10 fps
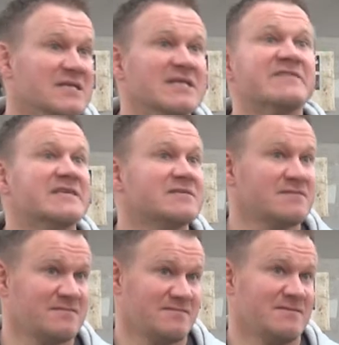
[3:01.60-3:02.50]
a
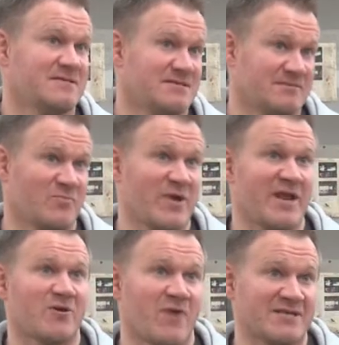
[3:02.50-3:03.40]
living right
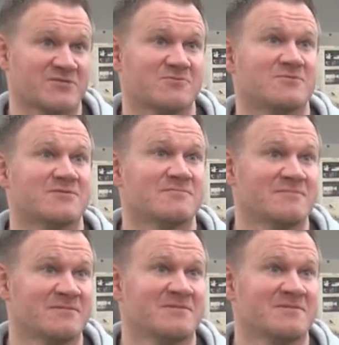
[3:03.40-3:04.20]
out of grad school.